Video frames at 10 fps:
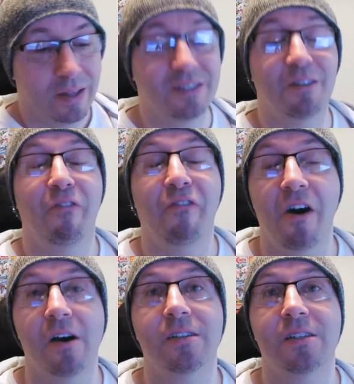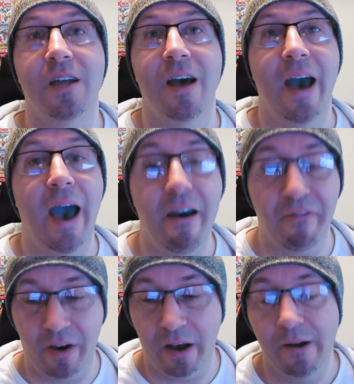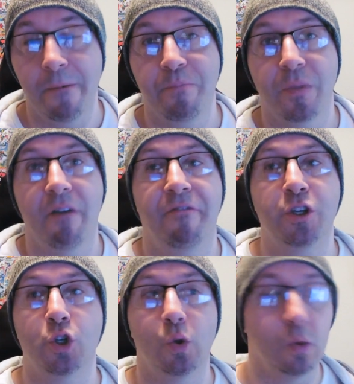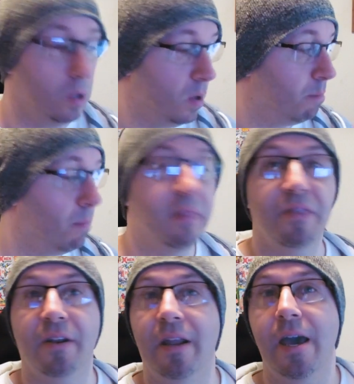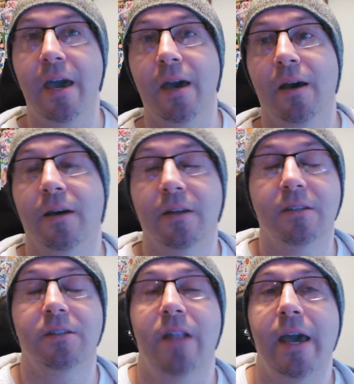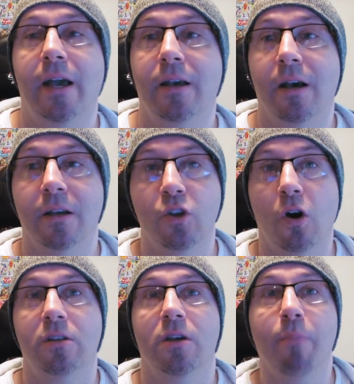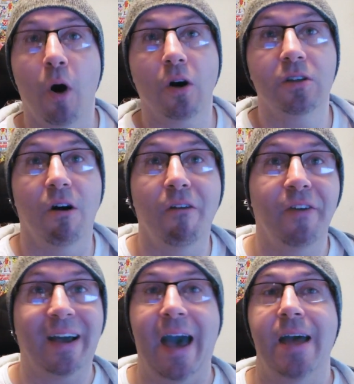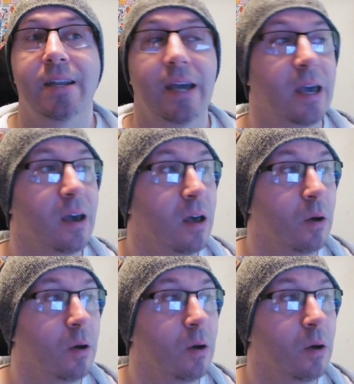This is the first ever official monthly Snake Doctor box of candy.